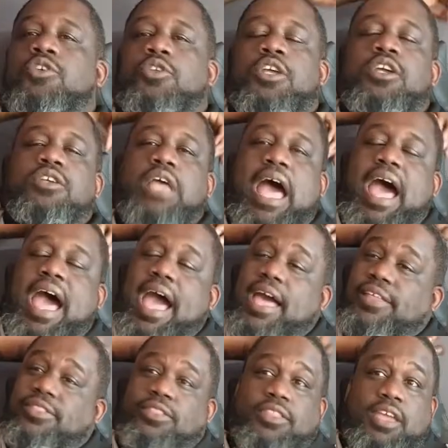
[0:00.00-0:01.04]
there,
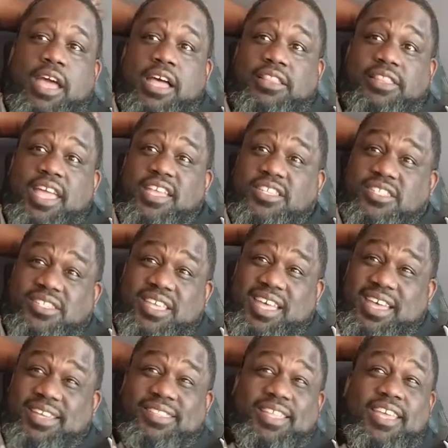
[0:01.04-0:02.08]
unless
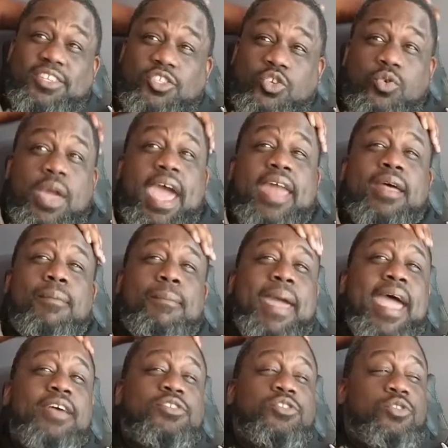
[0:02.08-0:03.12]
you had a
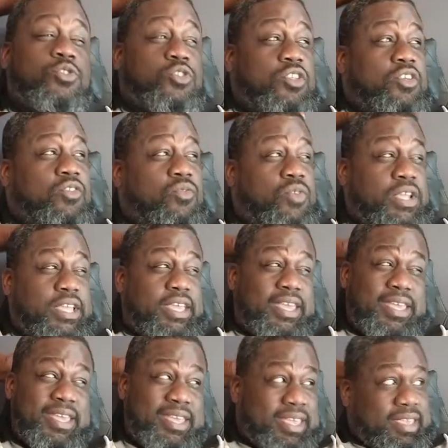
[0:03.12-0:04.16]
master's
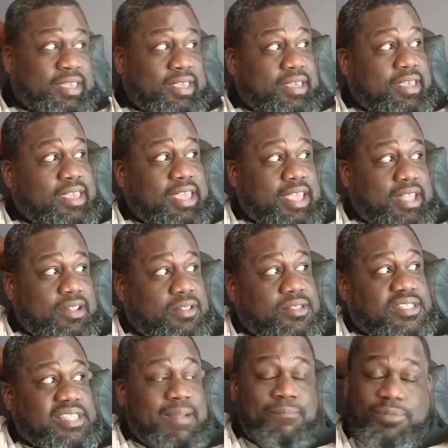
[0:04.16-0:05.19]
degree in
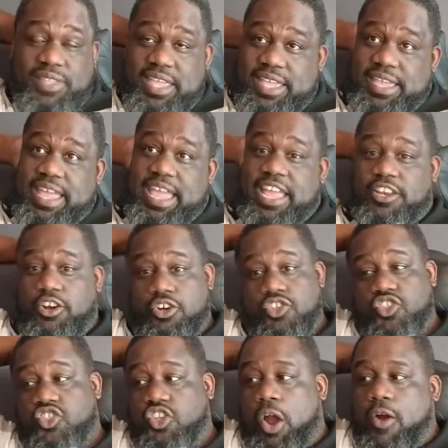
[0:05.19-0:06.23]
something and you're
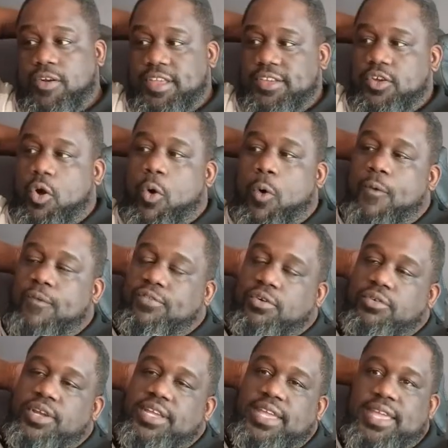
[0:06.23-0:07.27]
starting
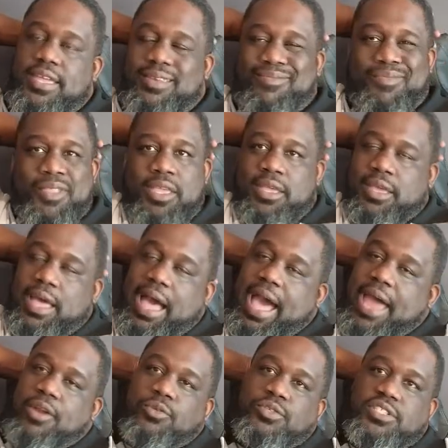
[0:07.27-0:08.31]
over again,
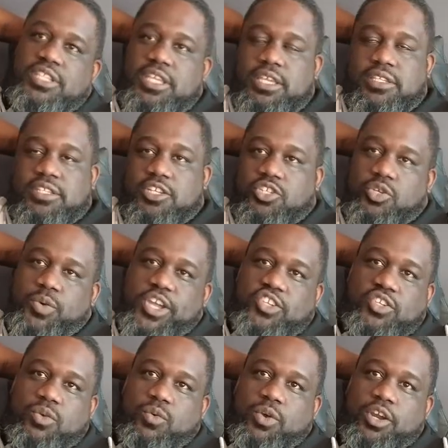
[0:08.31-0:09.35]
I don't see a
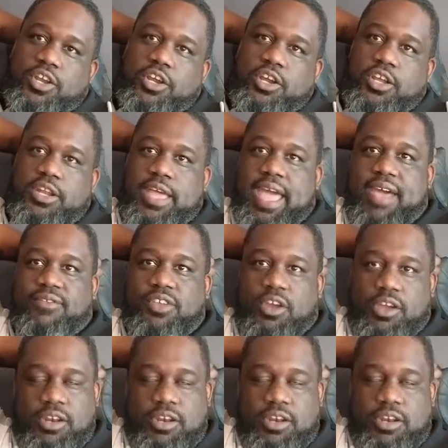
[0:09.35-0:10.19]
situation where you're gonna have